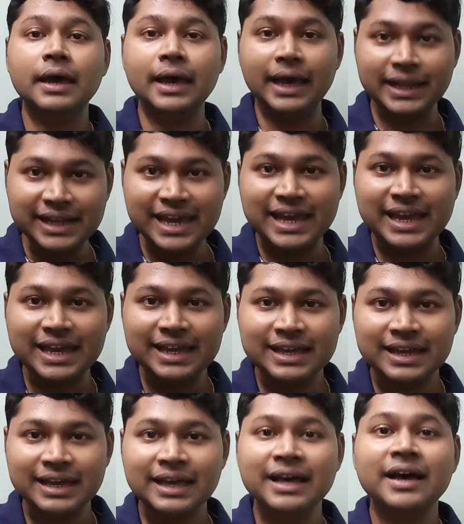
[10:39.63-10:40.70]
Na
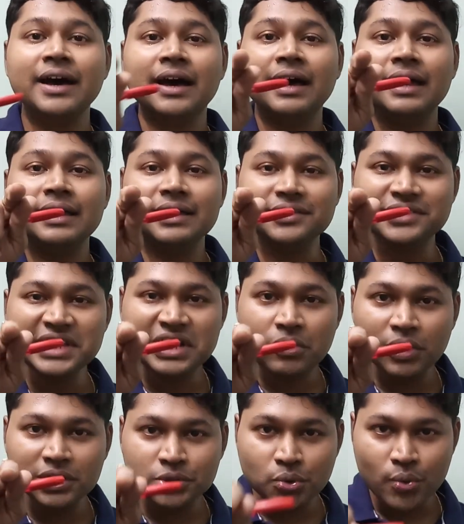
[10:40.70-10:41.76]
is
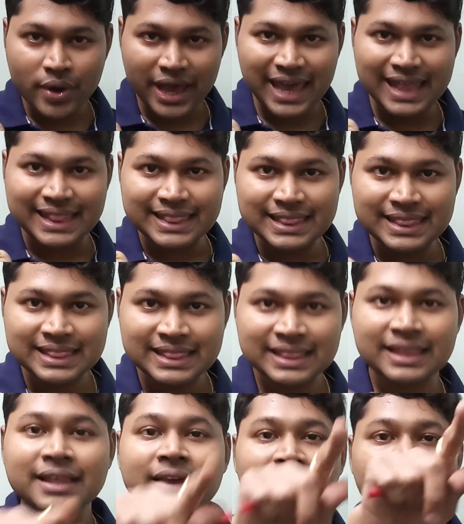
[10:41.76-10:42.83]
equal to N
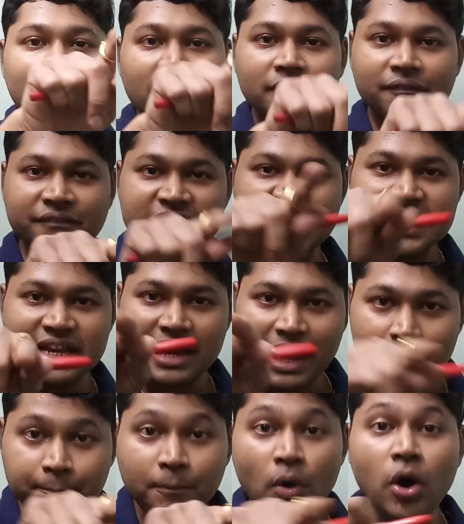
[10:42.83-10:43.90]
V
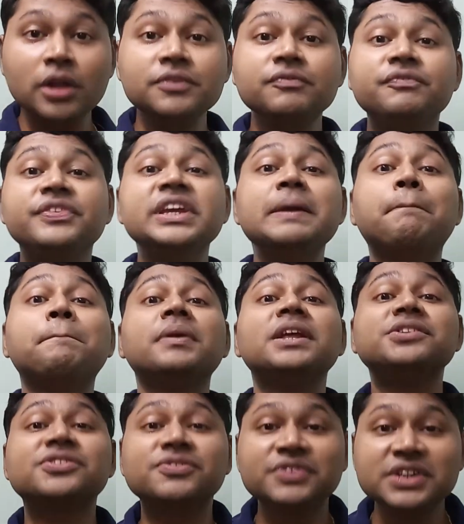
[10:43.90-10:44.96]
upon V
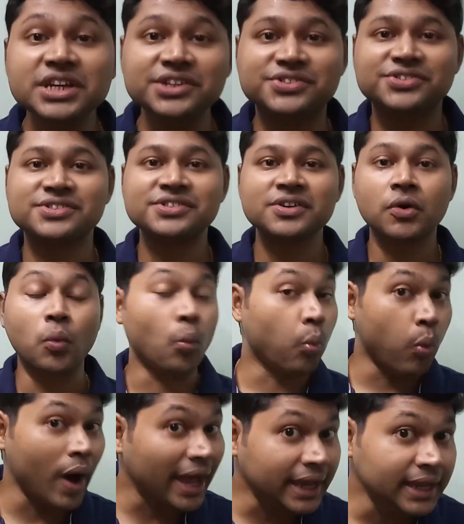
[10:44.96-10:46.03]
plus Vs.
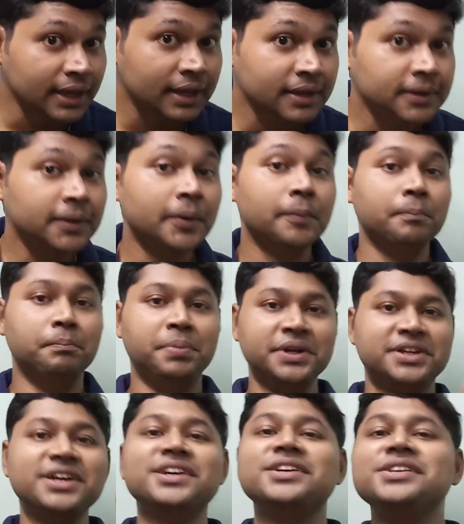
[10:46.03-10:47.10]
Why?
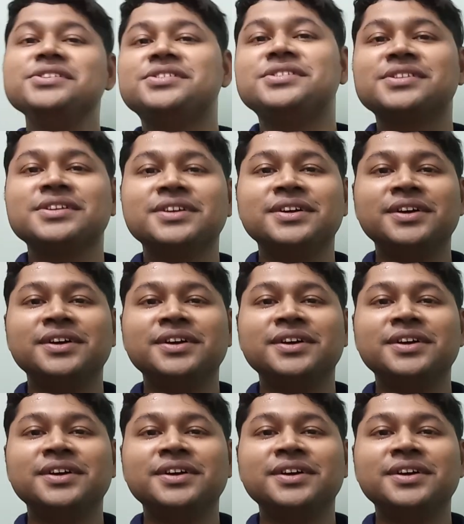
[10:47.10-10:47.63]
Because